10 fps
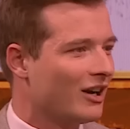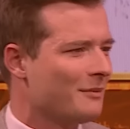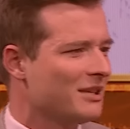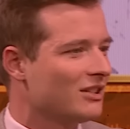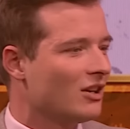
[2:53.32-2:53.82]
I
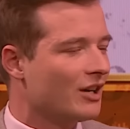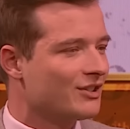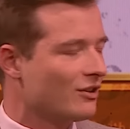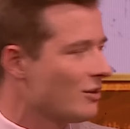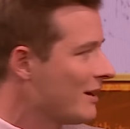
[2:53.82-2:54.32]
mean, I
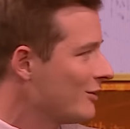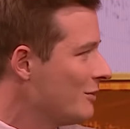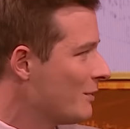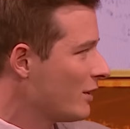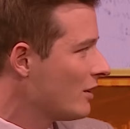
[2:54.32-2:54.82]
don't know about you,
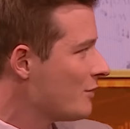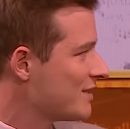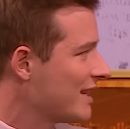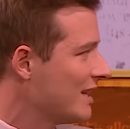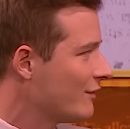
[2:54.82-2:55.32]
but when I was
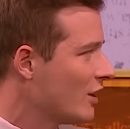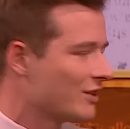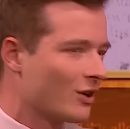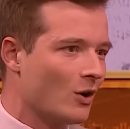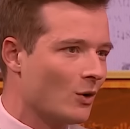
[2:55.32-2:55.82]
a kid, if I had
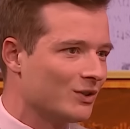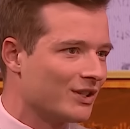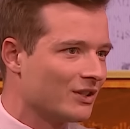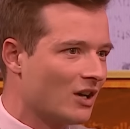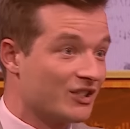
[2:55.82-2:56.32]
a cold,
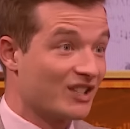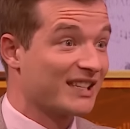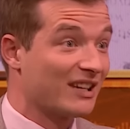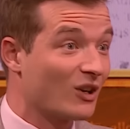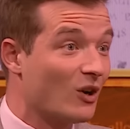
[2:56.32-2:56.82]
I just
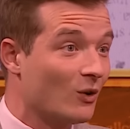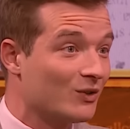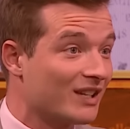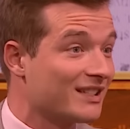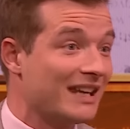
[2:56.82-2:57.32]
had a
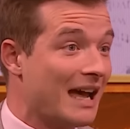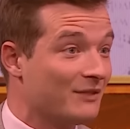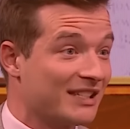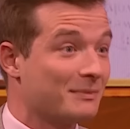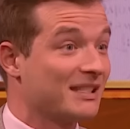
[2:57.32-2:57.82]
cold. I didn't have
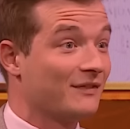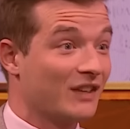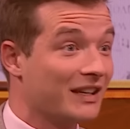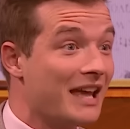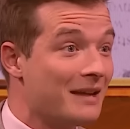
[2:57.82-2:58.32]
the
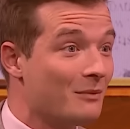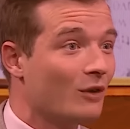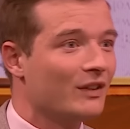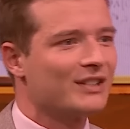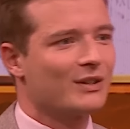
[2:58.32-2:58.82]
specific name
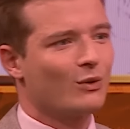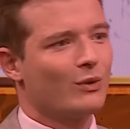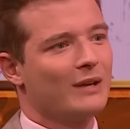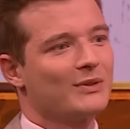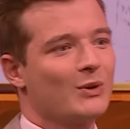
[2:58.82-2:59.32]
of it, so I thought
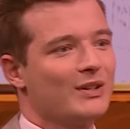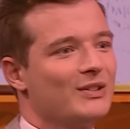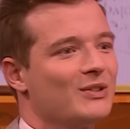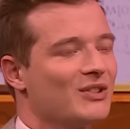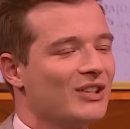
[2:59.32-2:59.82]
that was quite
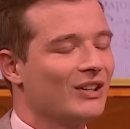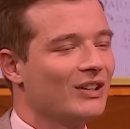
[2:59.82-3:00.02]
interesting.